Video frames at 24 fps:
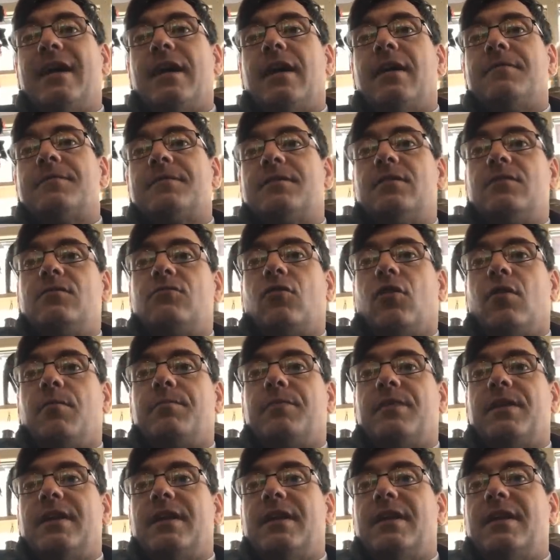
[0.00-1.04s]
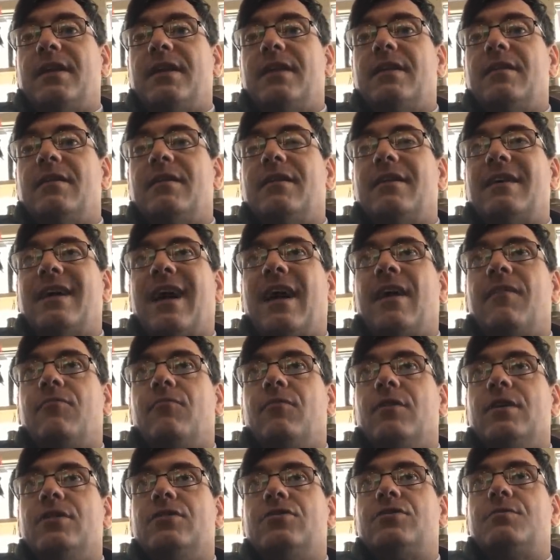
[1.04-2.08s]
I have to drop the
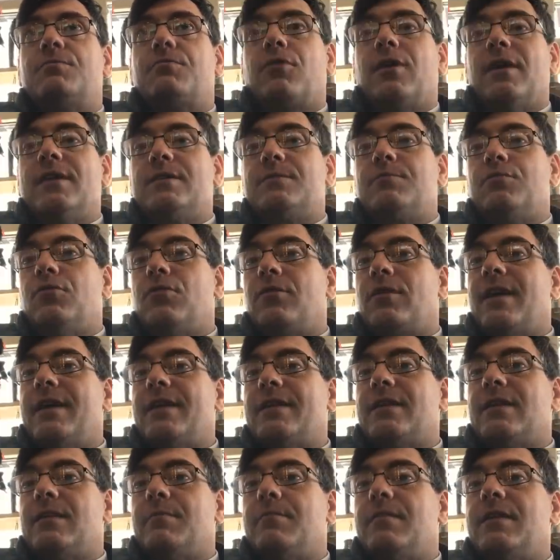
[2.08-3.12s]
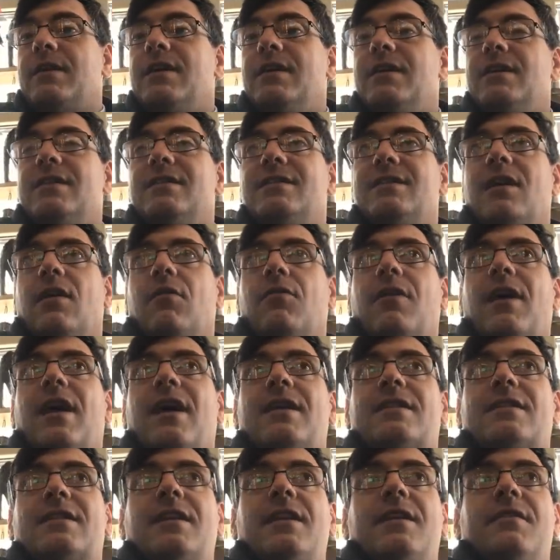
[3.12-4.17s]
average price per item. Now
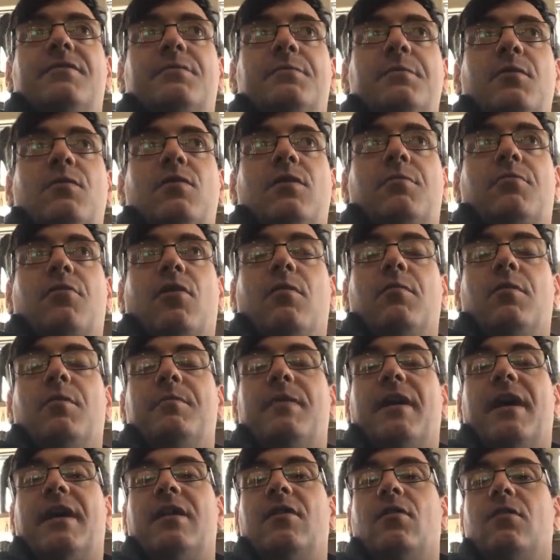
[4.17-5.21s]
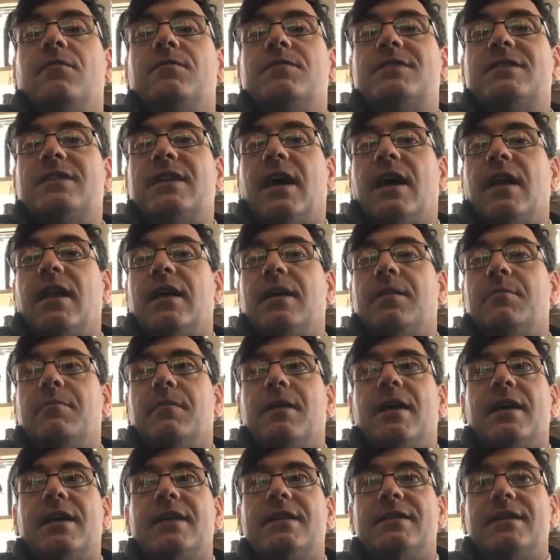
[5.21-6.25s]
that leaves me with the problem then of selling
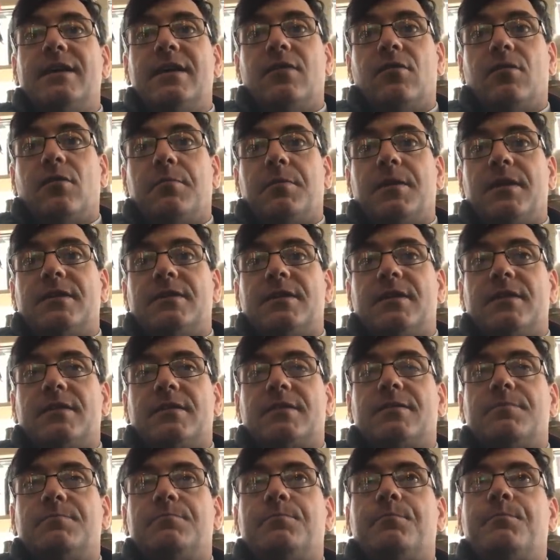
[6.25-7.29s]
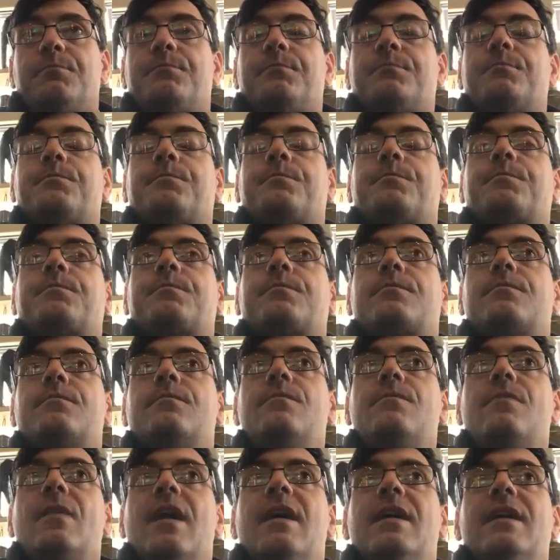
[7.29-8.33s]
my dearer pieces.
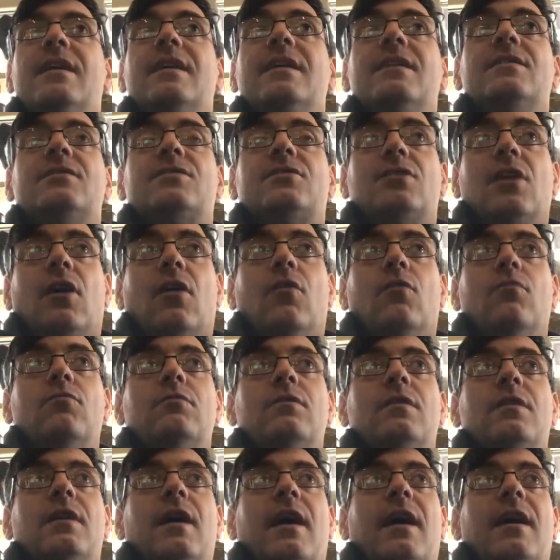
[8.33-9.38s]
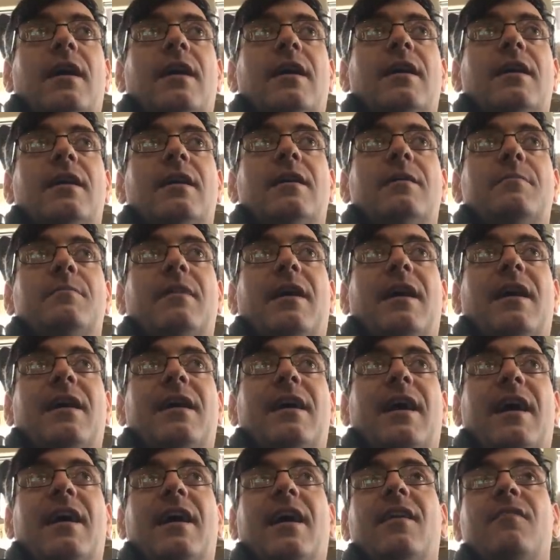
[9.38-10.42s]
So, um,
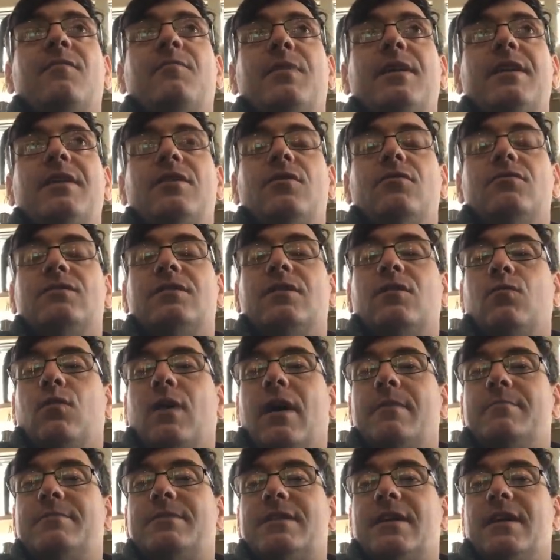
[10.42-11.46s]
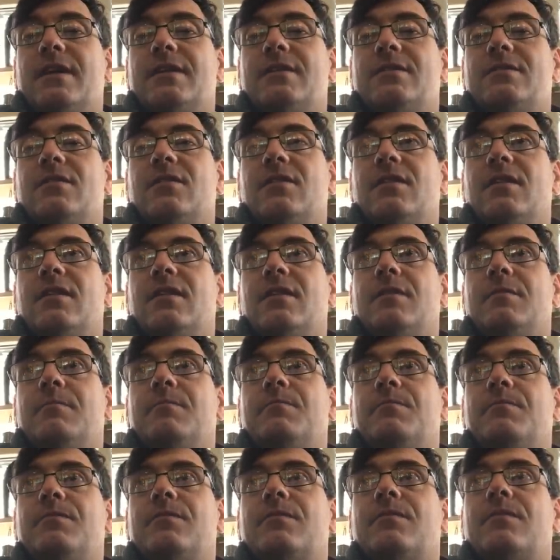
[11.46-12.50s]
I have been using a website,
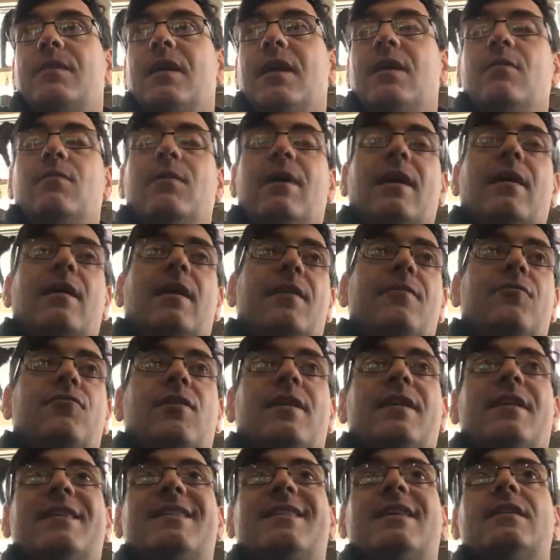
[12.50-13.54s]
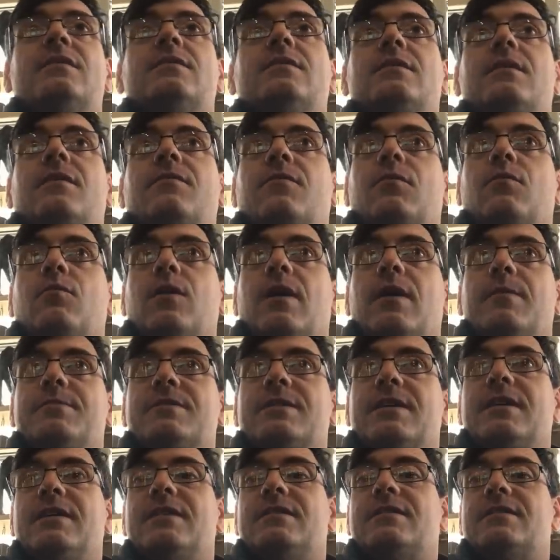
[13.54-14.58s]
um, well, I've tried a dozen different
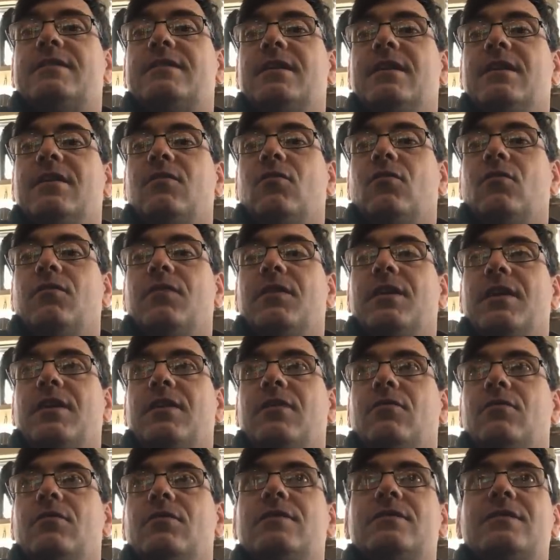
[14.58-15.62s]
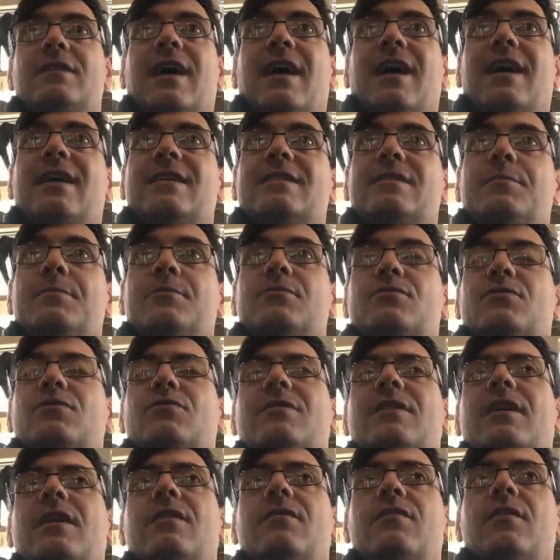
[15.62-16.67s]
websites uh, over the years and honest,
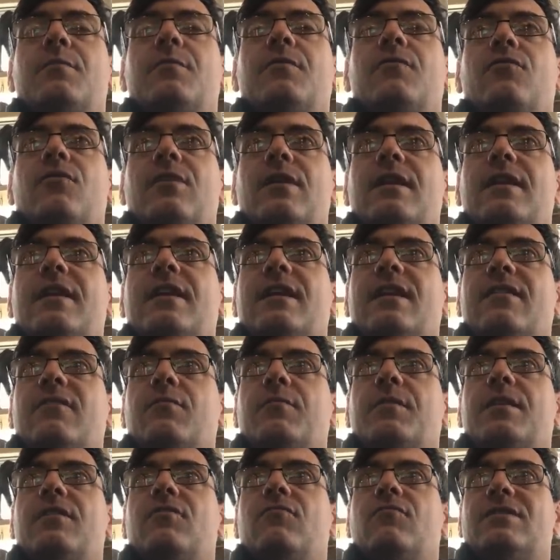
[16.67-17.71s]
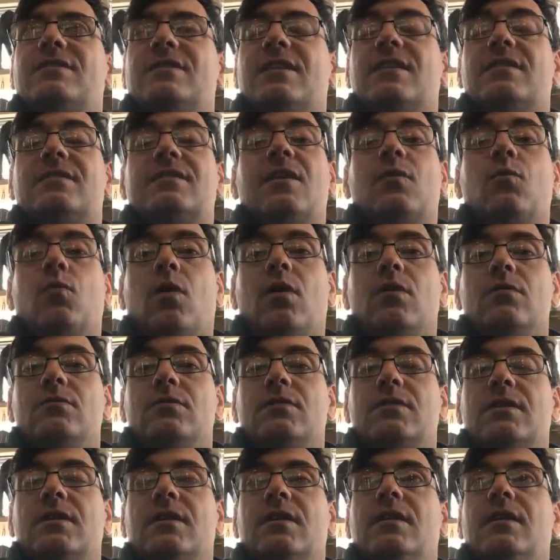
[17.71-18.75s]
none of them have really given me the results I
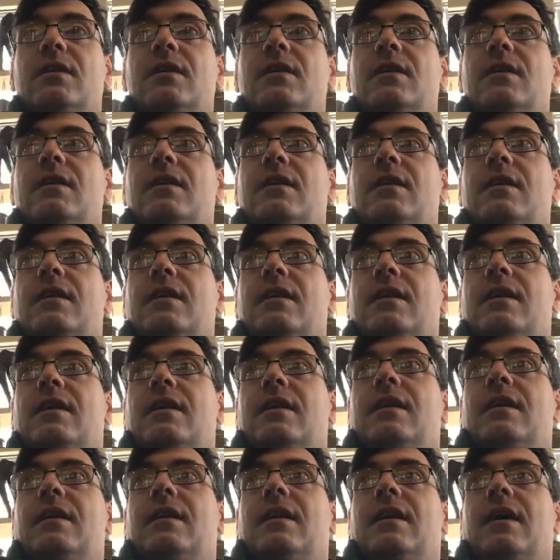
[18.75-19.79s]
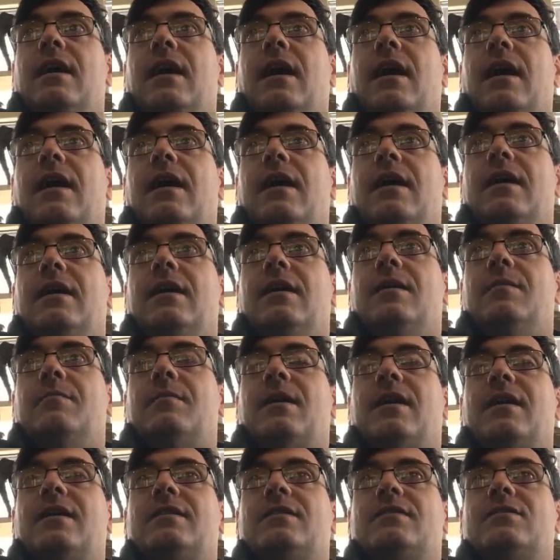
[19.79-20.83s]
want.
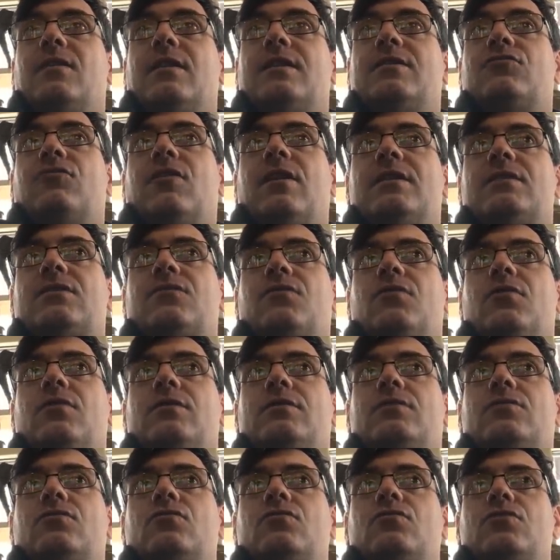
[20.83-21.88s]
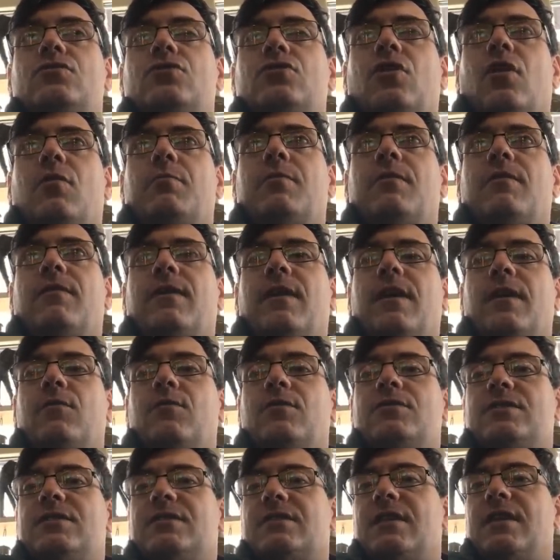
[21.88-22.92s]
Um, so I transferred to
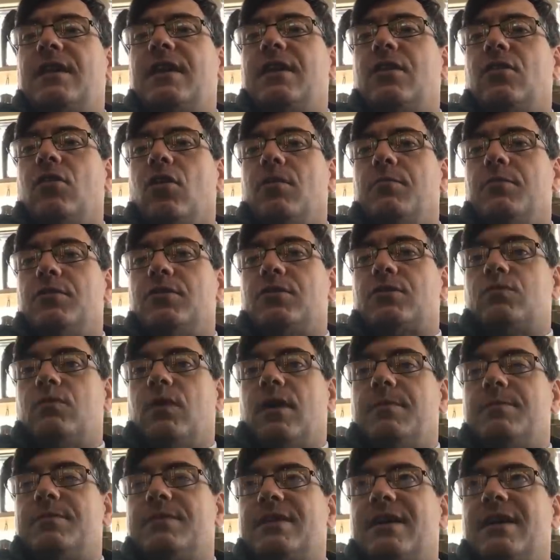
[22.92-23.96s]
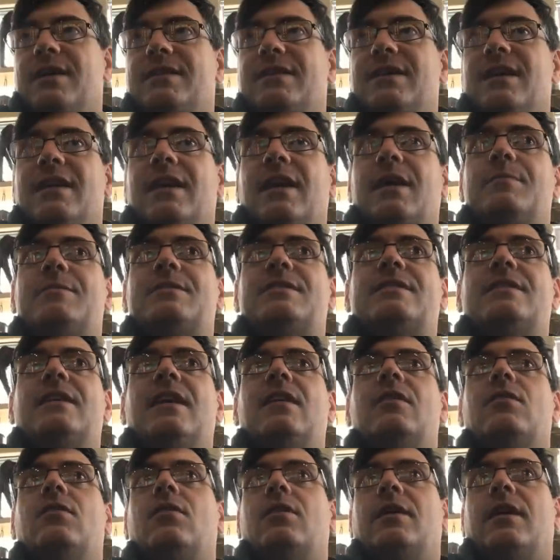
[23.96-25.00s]
Shopify, which is an e-commerce website, and I'm
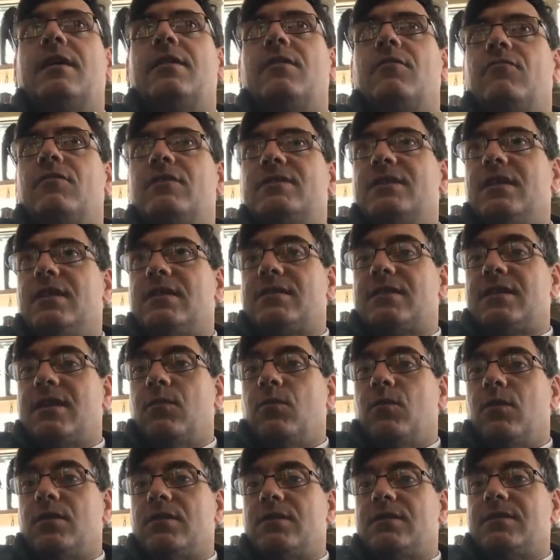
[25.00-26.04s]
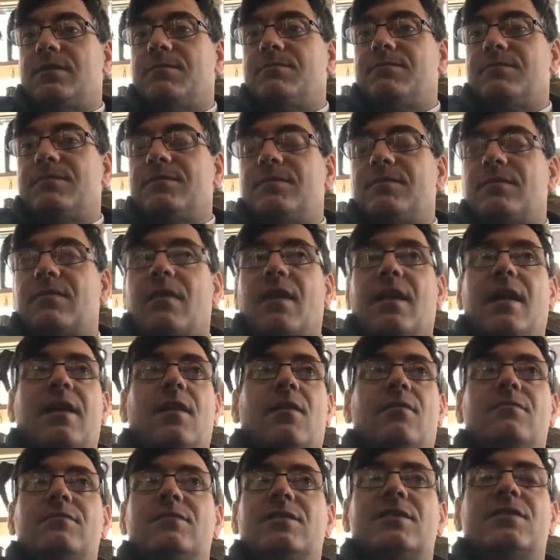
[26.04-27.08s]
still not getting the results I want.
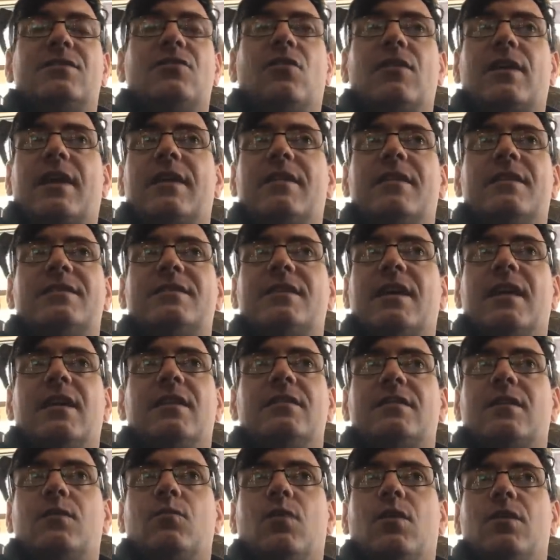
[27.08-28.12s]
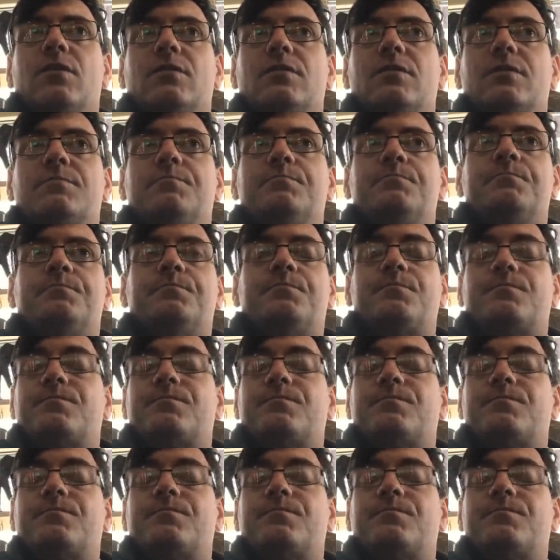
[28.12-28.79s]
You know, I'm just not getting the sales I want.